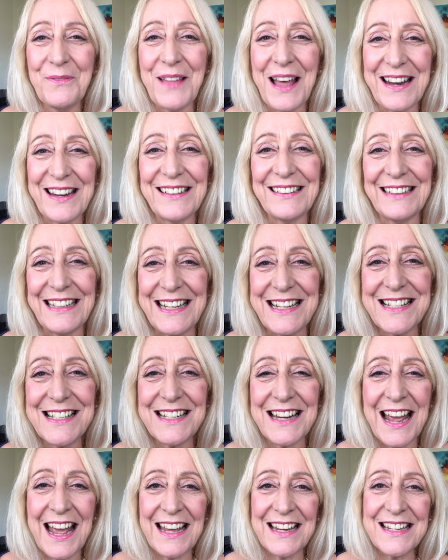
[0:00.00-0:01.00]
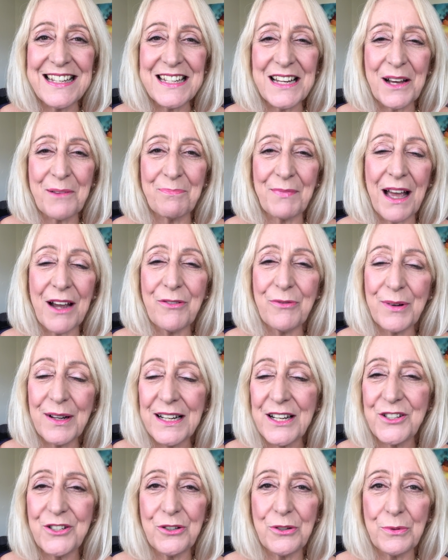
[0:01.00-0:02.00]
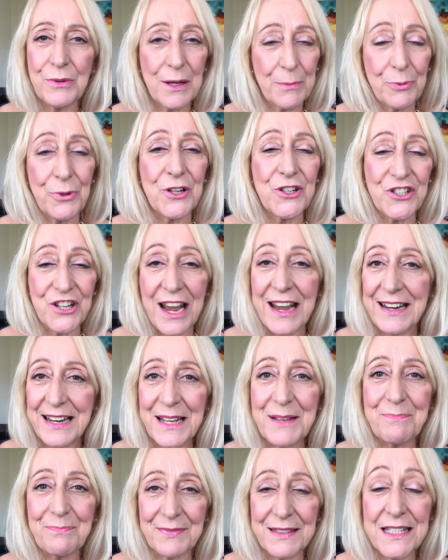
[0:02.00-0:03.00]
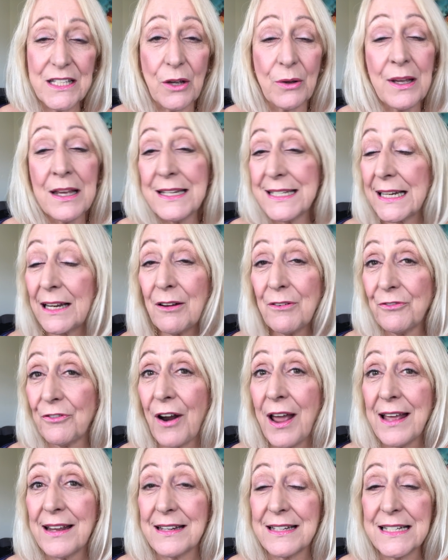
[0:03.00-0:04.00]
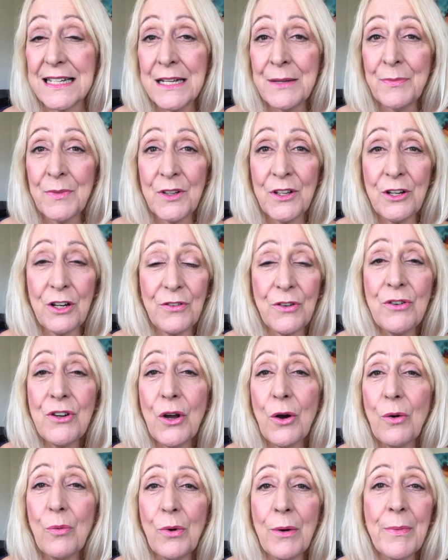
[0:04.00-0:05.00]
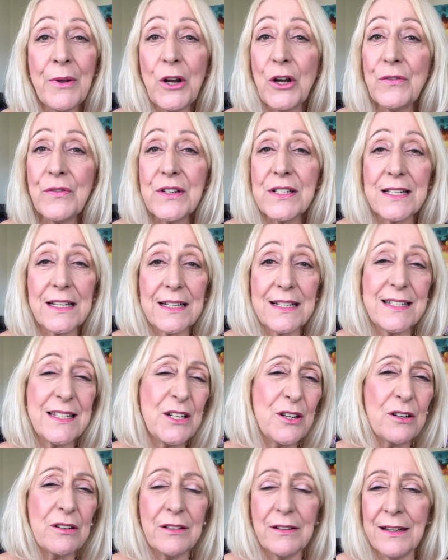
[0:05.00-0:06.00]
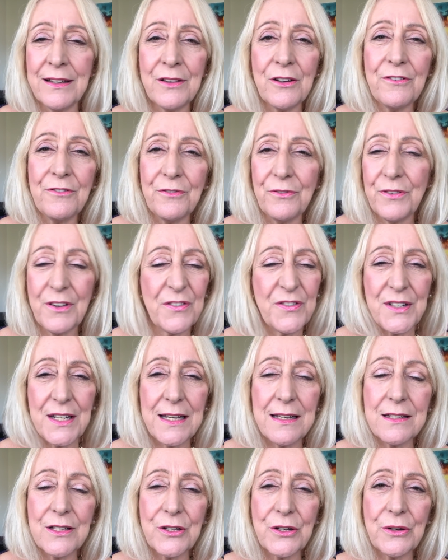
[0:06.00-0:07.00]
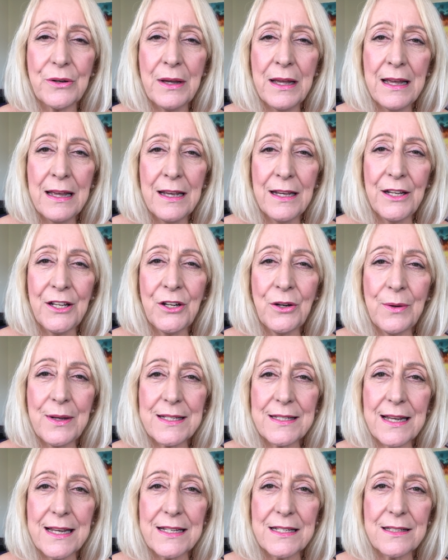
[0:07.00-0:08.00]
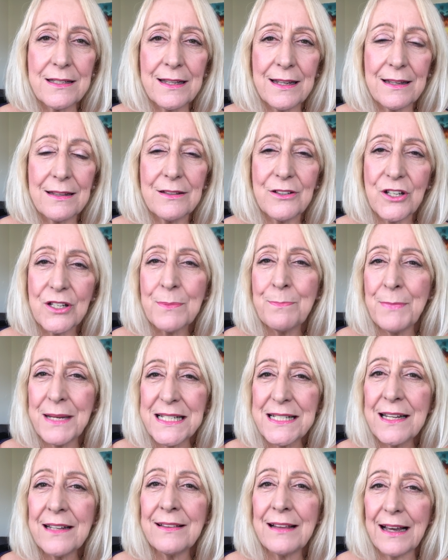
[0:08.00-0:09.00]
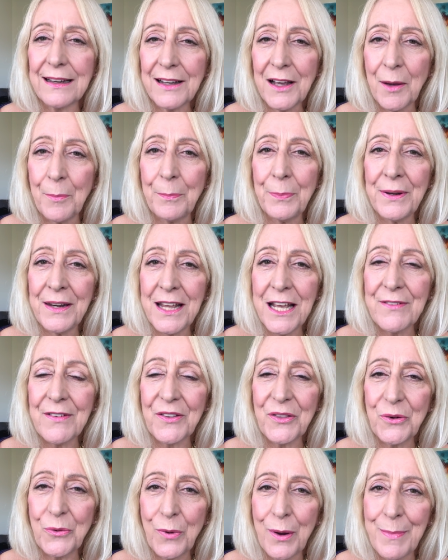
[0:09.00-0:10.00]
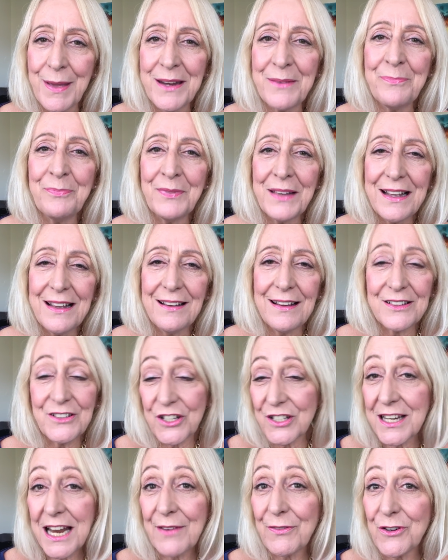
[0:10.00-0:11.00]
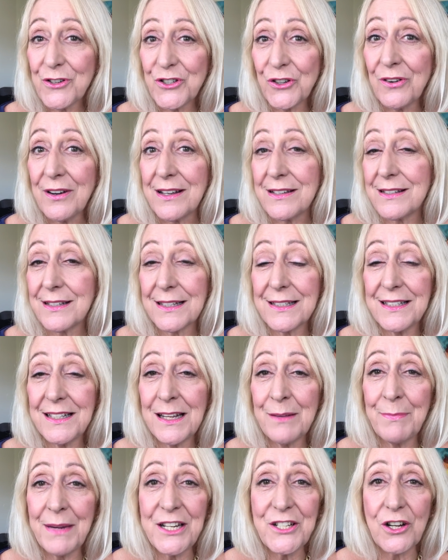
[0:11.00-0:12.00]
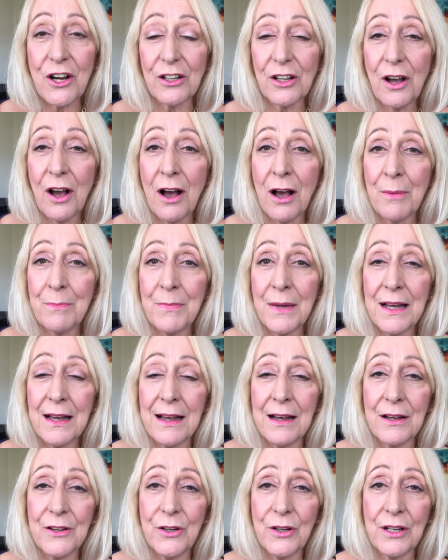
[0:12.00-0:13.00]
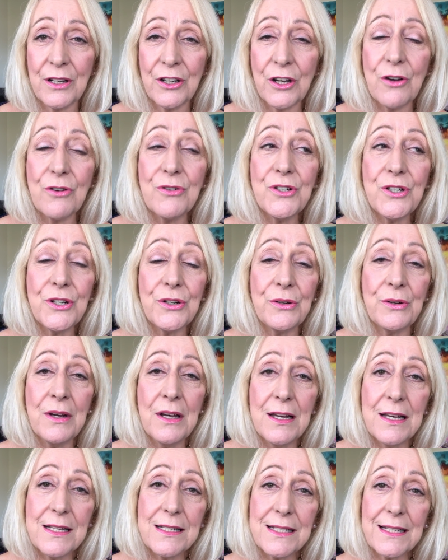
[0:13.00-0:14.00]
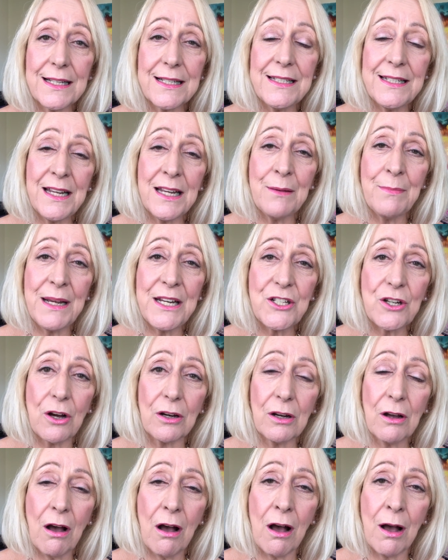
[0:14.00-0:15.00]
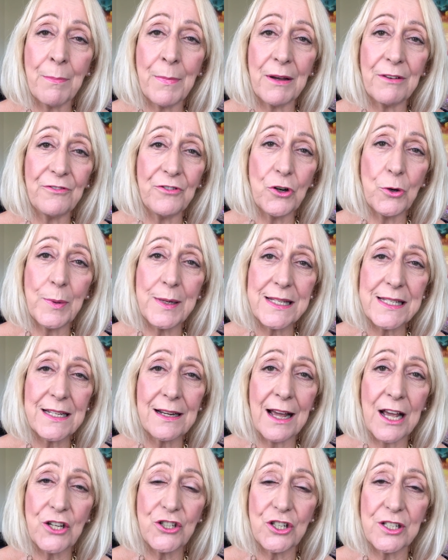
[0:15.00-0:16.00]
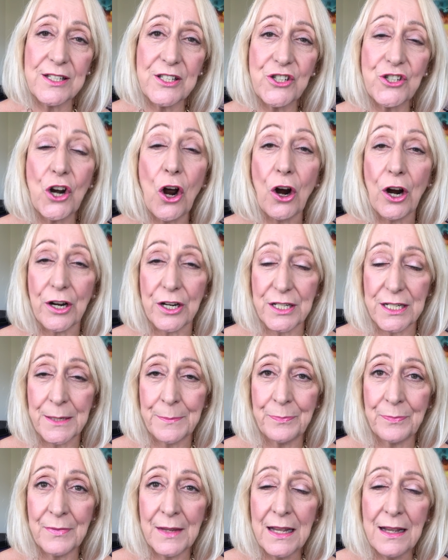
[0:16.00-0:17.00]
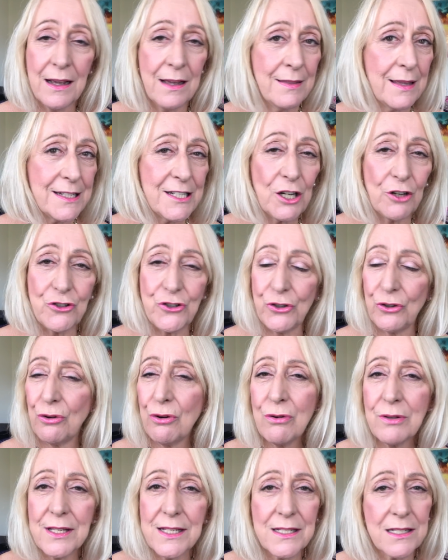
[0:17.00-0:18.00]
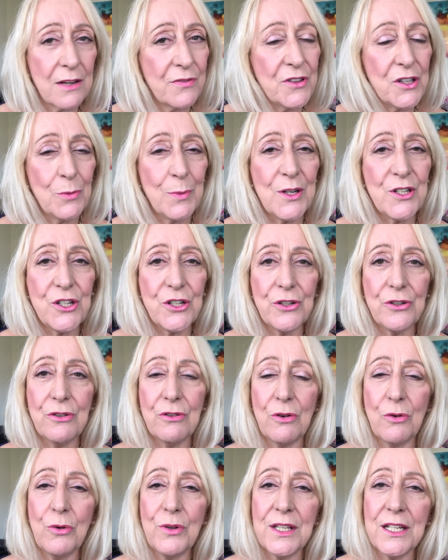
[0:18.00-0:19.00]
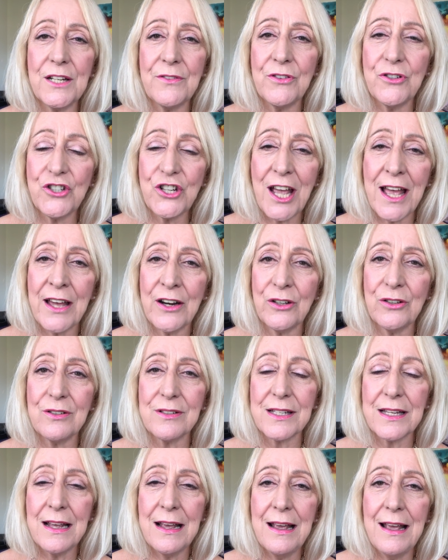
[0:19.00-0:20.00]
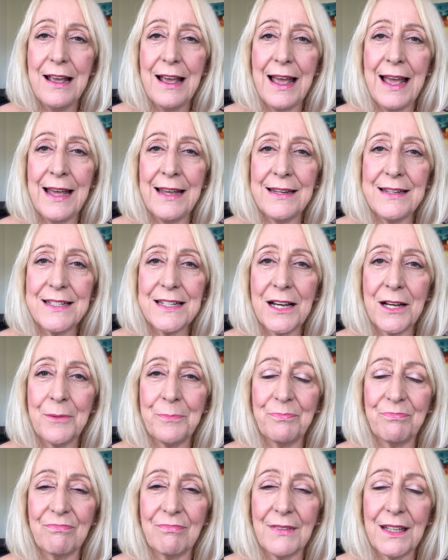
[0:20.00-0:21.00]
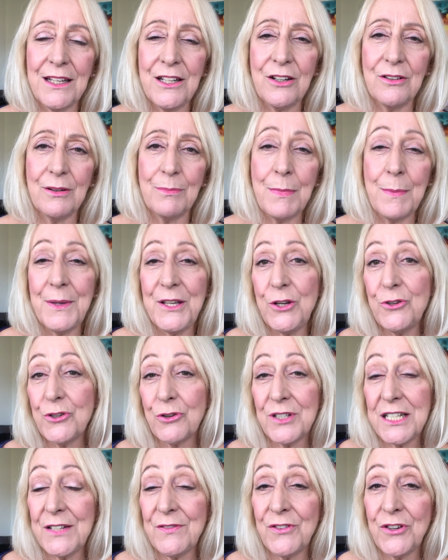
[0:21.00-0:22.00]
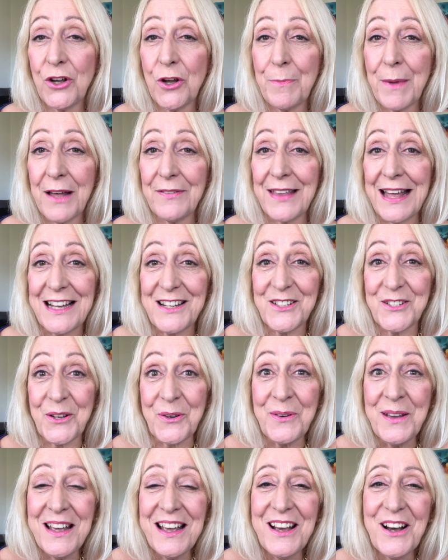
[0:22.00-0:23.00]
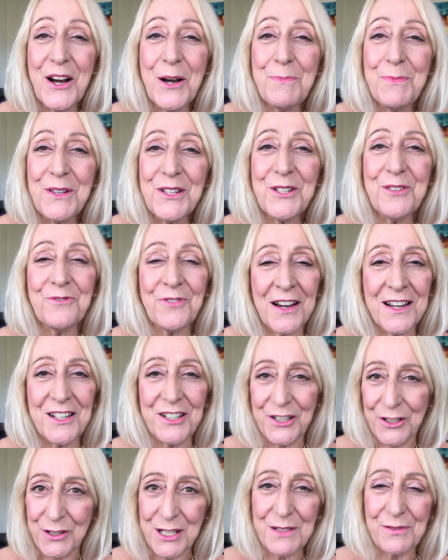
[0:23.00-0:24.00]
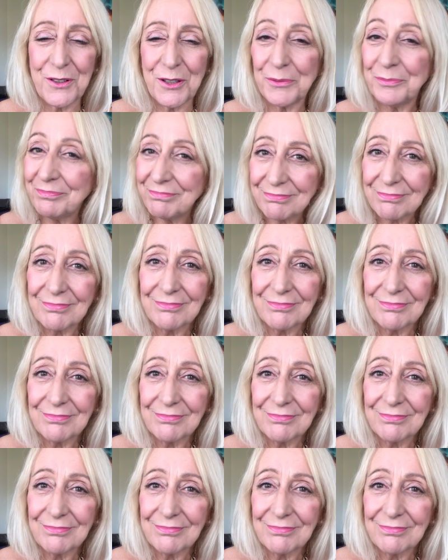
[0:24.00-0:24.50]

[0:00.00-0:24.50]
of that at least. And um, I really do appreciate it. So tell a friend, you know, if you know a woman over 60 or in their 50s who, you know, is, is just missing that company of other women, just have her join 60andme.com. Uh, you can go to 60andme.com forward slash start and that tells you all the stuff that we do, all the different channels, and um, you know maybe you don't even know about that. So hope that you find it useful.